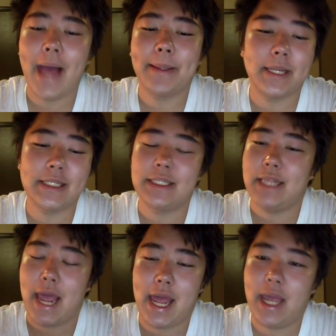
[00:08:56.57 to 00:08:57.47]
Because
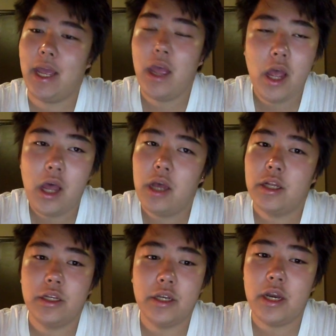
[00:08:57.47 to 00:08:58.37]
they
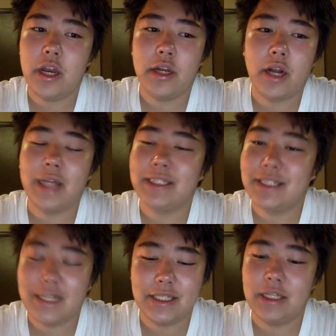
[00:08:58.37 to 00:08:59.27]

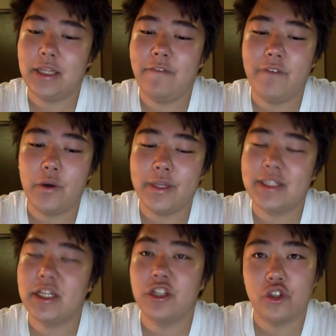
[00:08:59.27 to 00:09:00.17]
consistently
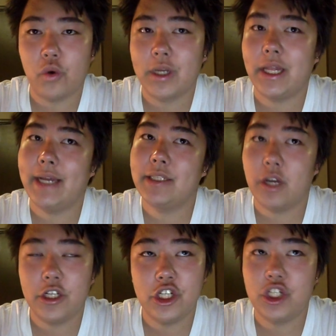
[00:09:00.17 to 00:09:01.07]
focused their storylines
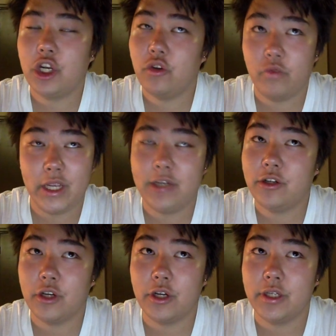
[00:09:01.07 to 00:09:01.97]
on Korean
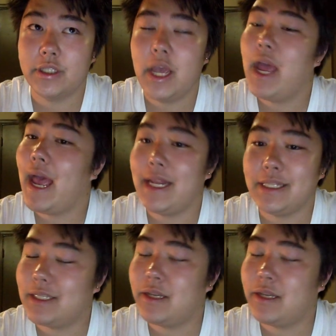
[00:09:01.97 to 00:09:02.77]
girls and